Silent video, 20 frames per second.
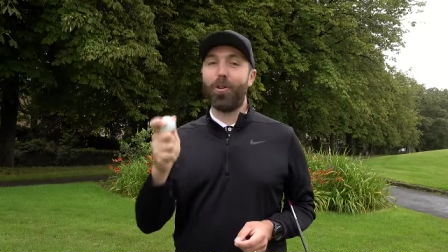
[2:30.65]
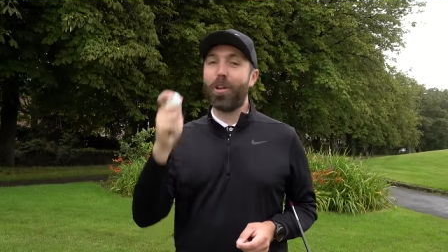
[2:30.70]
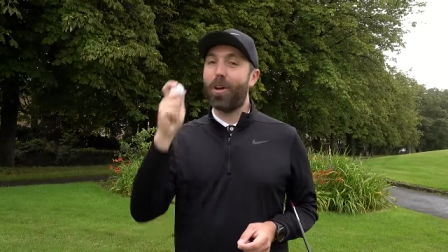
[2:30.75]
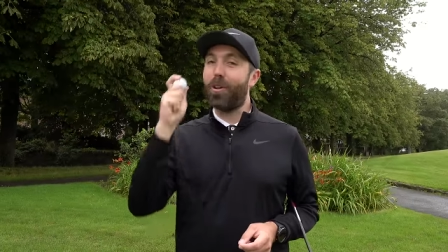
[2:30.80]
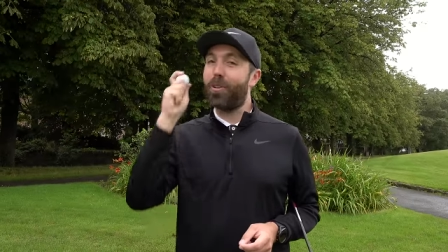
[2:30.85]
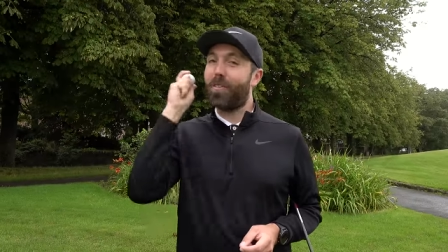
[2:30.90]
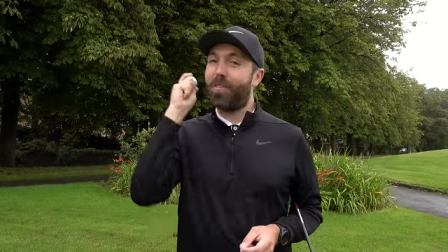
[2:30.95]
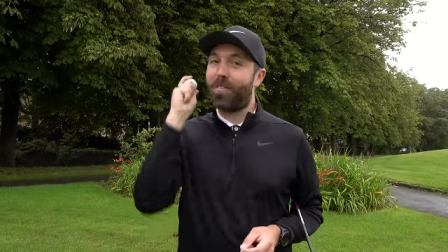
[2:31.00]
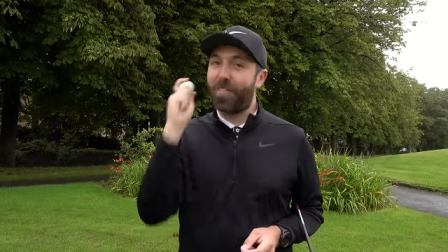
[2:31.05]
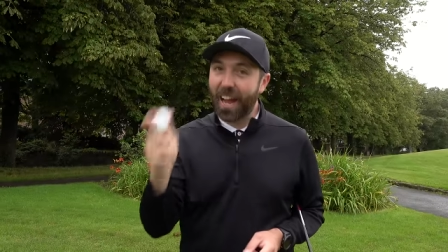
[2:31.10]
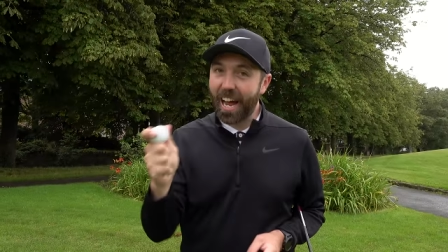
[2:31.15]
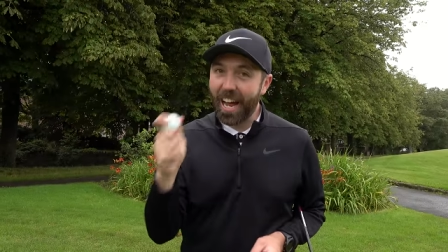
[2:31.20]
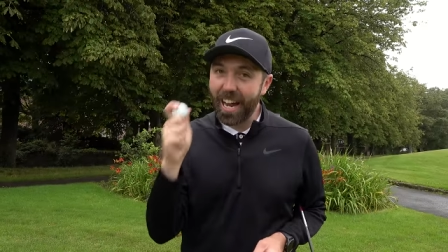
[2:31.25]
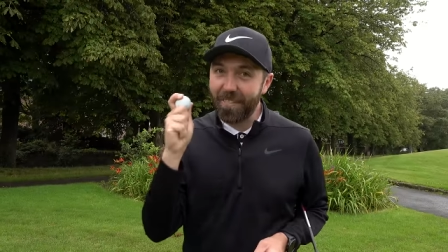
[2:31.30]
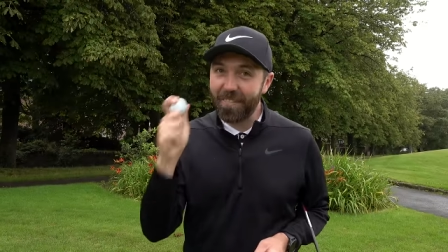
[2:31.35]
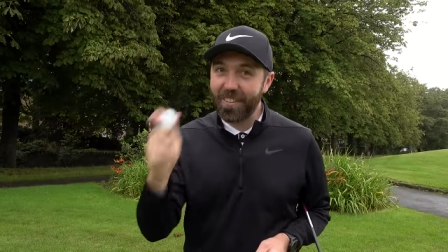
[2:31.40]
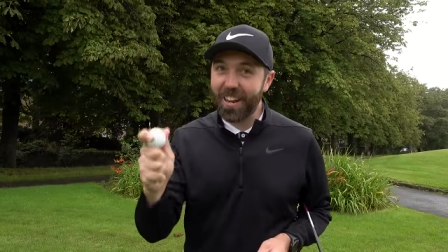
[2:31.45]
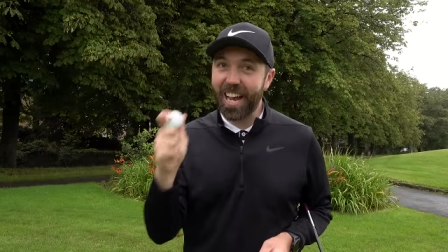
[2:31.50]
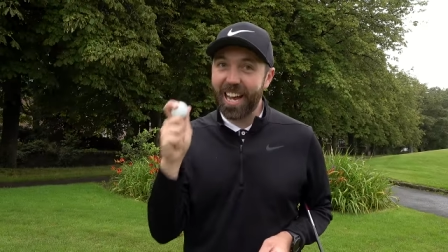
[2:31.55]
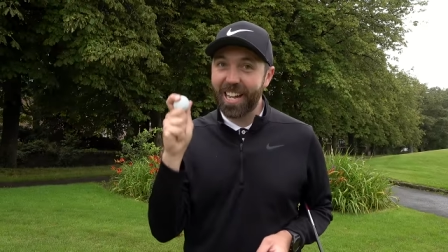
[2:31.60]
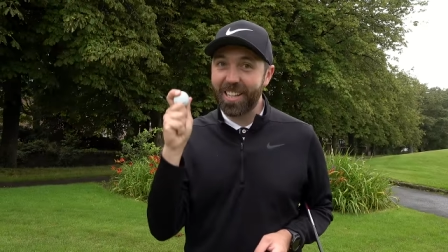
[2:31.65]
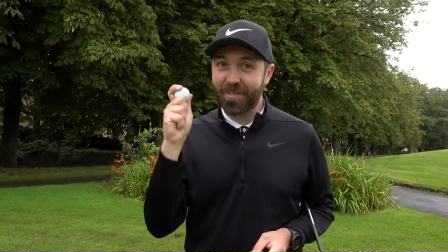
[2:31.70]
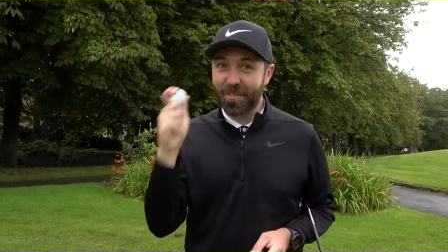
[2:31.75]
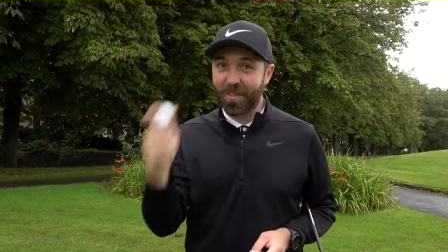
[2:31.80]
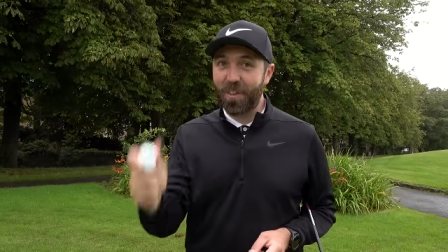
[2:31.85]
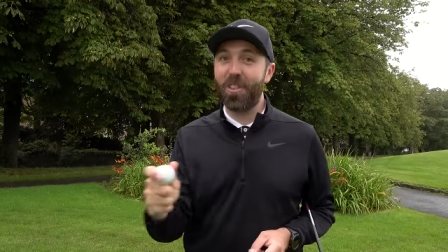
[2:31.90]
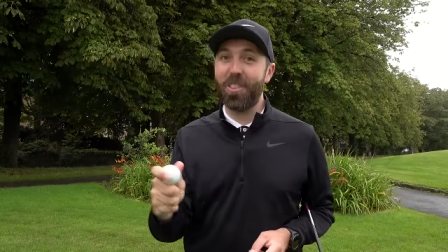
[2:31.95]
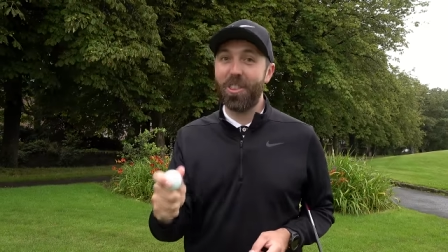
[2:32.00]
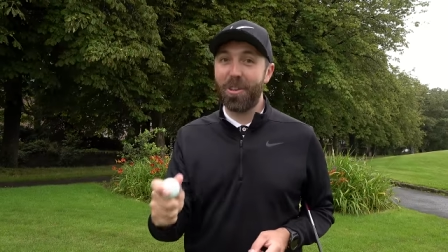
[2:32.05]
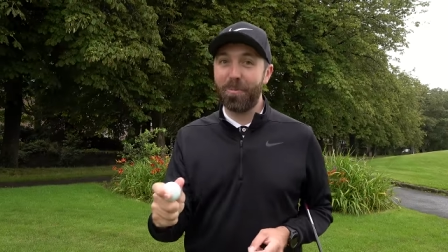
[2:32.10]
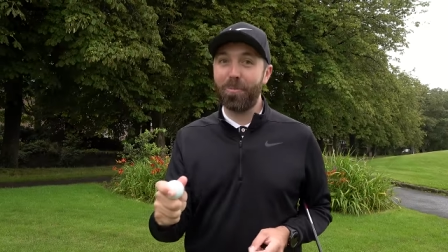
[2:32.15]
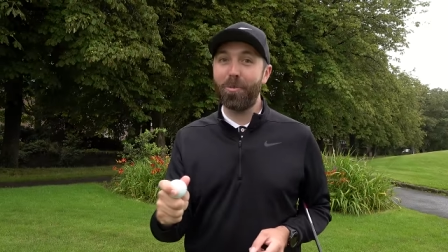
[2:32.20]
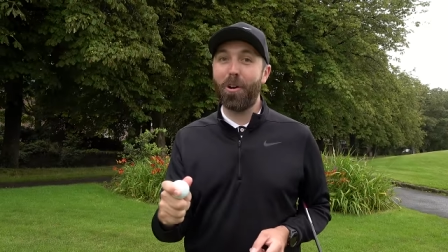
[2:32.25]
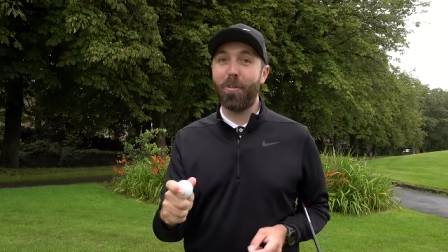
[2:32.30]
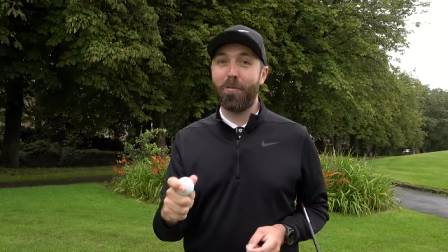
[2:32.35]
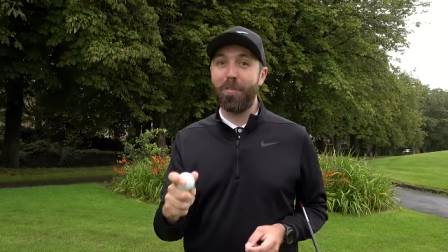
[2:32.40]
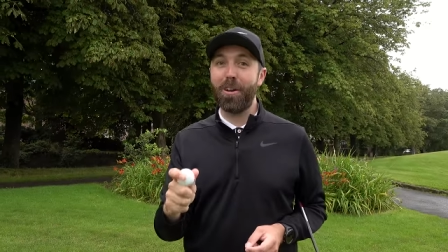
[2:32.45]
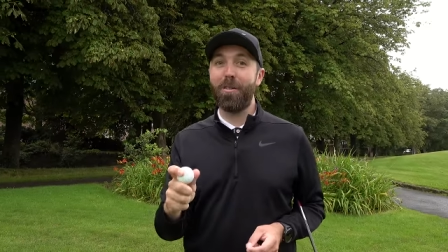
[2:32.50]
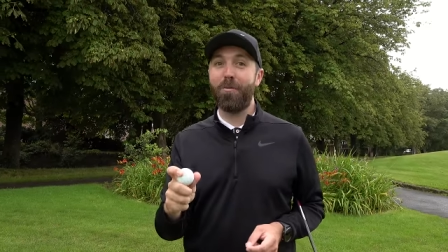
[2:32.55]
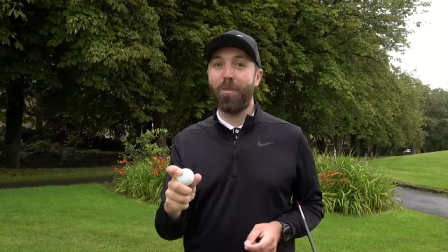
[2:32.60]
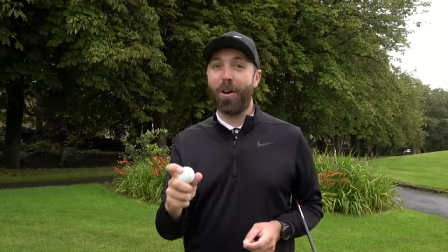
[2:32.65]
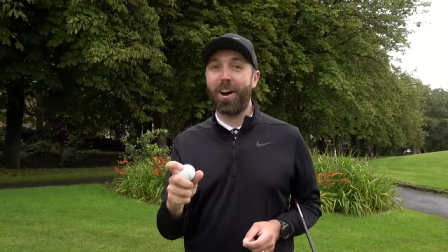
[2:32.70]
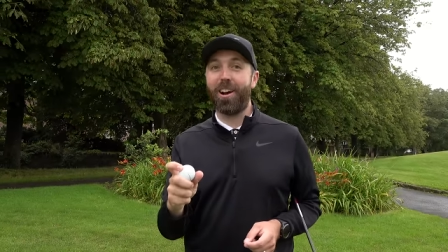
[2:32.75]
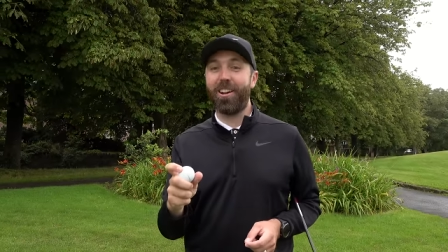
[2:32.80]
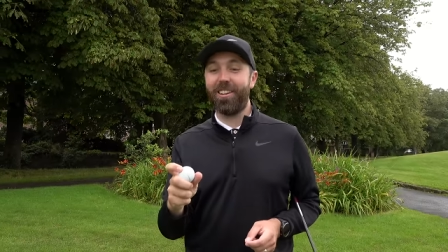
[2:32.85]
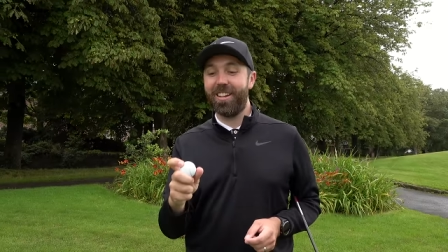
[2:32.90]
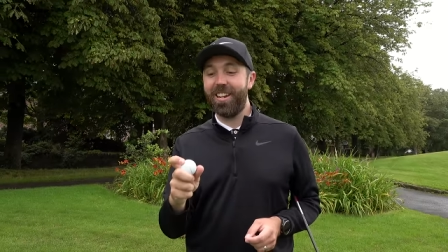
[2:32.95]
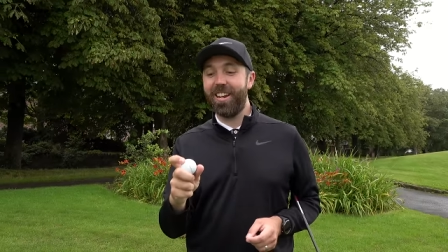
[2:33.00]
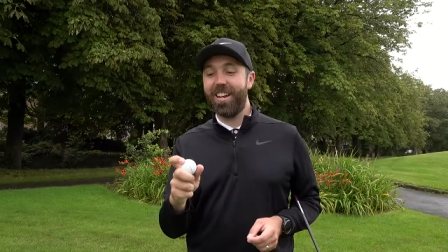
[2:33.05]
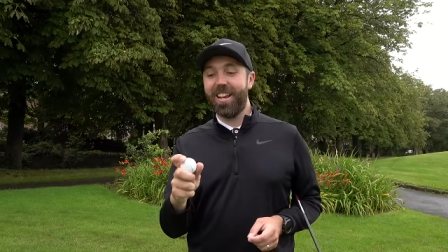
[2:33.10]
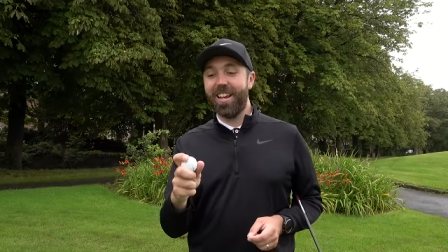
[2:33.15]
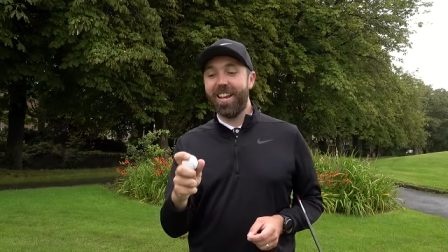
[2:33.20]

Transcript: goes 5 yards further than the Pro V1,